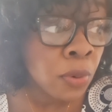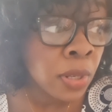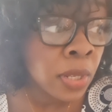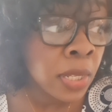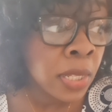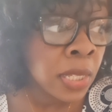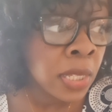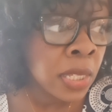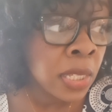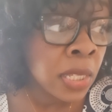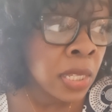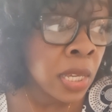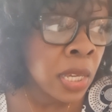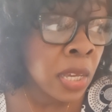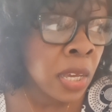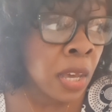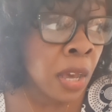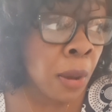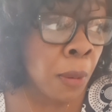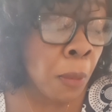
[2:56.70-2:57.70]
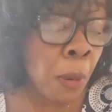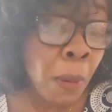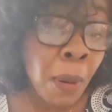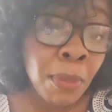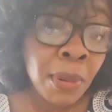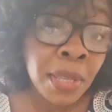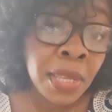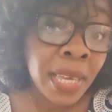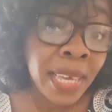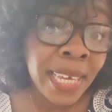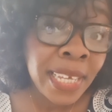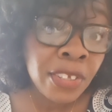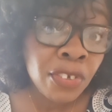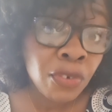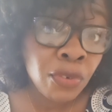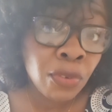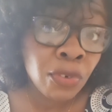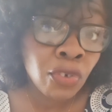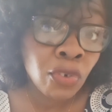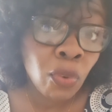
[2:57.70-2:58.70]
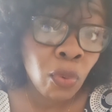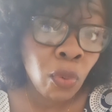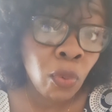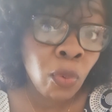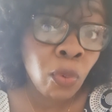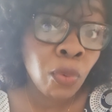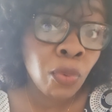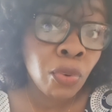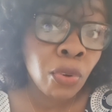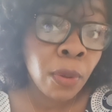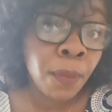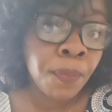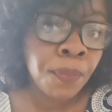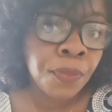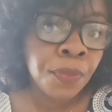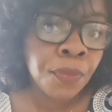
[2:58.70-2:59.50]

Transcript: only probably eight years old